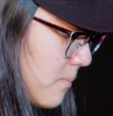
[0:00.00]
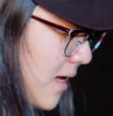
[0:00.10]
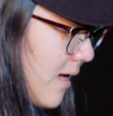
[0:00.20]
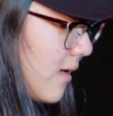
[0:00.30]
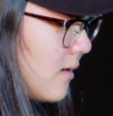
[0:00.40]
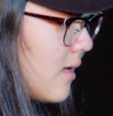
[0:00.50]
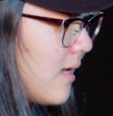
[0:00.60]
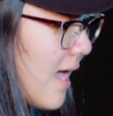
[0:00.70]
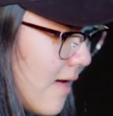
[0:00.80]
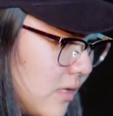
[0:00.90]
a man
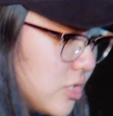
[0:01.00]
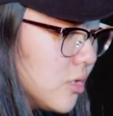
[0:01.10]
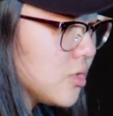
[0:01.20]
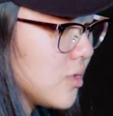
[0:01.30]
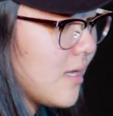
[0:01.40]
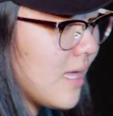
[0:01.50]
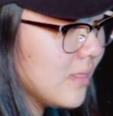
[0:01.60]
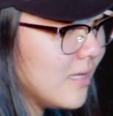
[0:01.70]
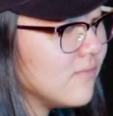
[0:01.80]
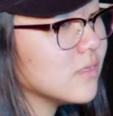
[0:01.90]
and having children
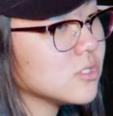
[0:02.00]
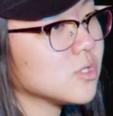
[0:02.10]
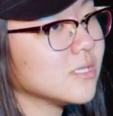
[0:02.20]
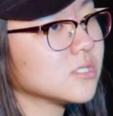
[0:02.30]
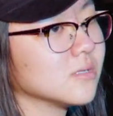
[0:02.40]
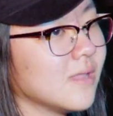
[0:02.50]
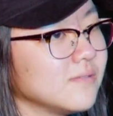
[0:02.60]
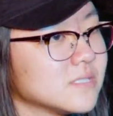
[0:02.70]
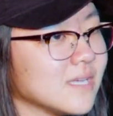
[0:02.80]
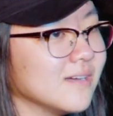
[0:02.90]
and living this traditional
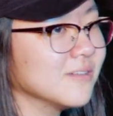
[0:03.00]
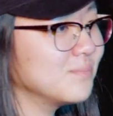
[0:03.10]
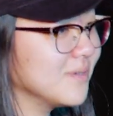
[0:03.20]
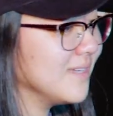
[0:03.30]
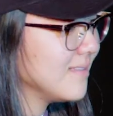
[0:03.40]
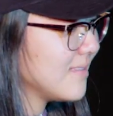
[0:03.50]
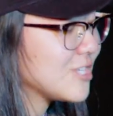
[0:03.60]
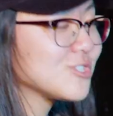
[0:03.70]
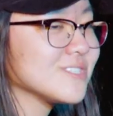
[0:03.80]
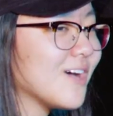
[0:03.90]
lifestyle, but
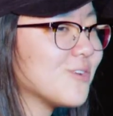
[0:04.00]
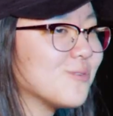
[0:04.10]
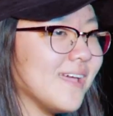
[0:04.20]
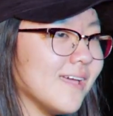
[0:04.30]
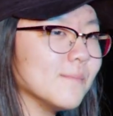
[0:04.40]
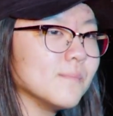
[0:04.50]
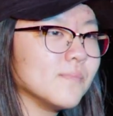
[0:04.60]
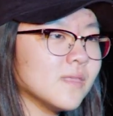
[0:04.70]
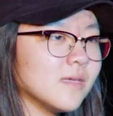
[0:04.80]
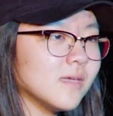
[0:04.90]
that's just not who I am.
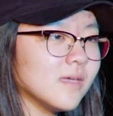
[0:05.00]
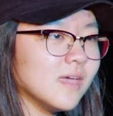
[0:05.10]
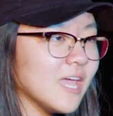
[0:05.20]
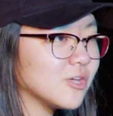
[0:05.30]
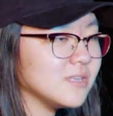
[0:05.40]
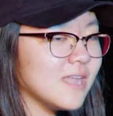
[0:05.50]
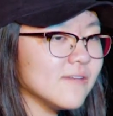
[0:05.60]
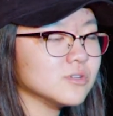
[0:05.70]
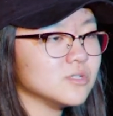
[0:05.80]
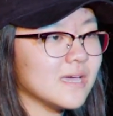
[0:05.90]
And I could
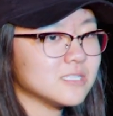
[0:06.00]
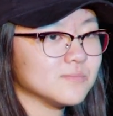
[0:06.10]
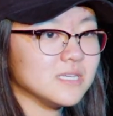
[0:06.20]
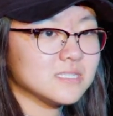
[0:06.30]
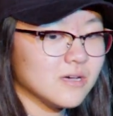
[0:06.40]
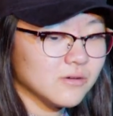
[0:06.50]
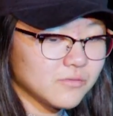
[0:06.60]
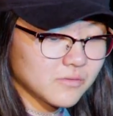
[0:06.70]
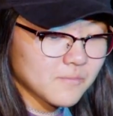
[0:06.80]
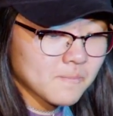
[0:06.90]
never do that to myself.